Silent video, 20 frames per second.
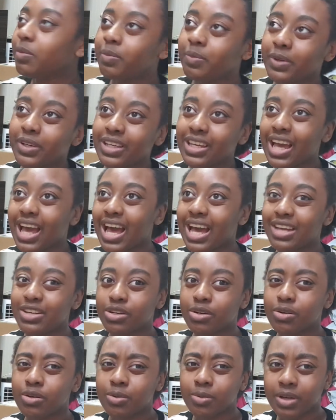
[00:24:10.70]
but yeah, I
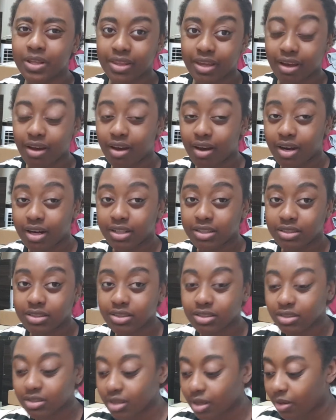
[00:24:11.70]
don't know where they are,
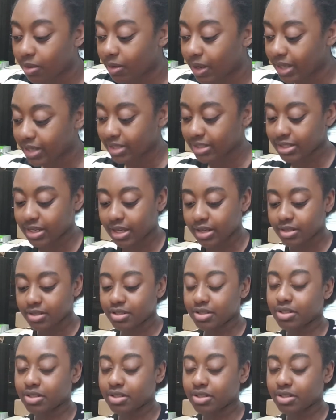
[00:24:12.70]
so I decided